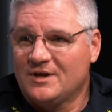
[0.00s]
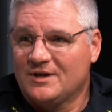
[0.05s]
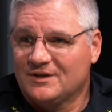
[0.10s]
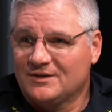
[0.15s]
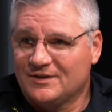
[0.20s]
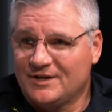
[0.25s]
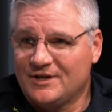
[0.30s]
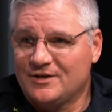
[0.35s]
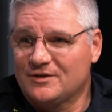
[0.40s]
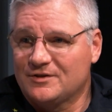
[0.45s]

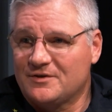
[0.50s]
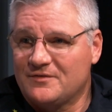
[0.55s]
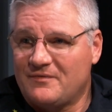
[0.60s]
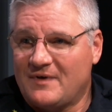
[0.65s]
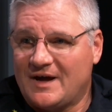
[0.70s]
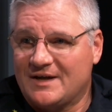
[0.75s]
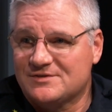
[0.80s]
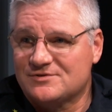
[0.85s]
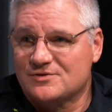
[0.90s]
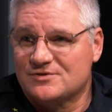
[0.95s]
legal
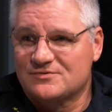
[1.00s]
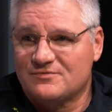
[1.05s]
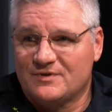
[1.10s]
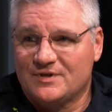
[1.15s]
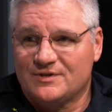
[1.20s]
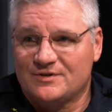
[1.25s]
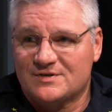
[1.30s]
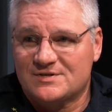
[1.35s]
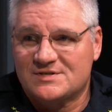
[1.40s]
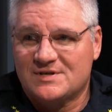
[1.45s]
advisors
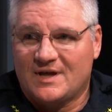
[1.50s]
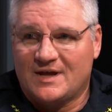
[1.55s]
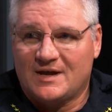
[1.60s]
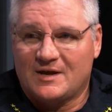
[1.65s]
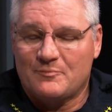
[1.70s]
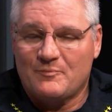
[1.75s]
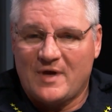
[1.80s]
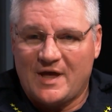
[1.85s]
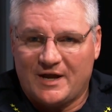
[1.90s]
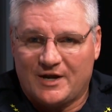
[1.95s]
really are
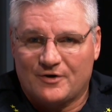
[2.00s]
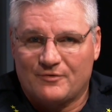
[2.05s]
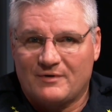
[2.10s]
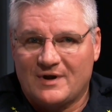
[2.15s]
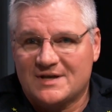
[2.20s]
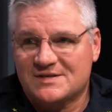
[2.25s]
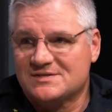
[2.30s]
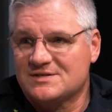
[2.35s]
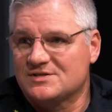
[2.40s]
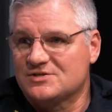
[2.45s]
saying make an
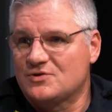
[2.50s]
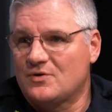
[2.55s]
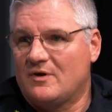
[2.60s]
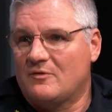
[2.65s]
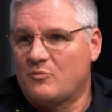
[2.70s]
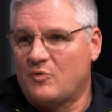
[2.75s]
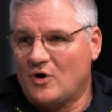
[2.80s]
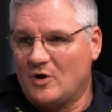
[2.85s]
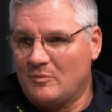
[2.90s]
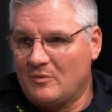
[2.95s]
arrest is you
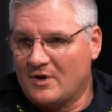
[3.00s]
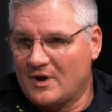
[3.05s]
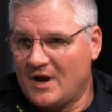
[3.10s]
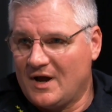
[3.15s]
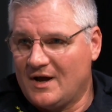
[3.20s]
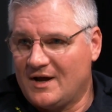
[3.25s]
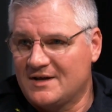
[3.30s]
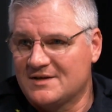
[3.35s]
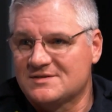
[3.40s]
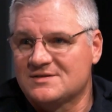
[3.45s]
have probable
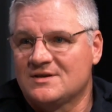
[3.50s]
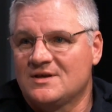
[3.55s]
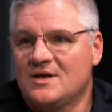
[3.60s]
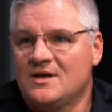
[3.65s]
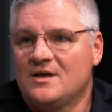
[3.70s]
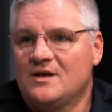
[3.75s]
cause,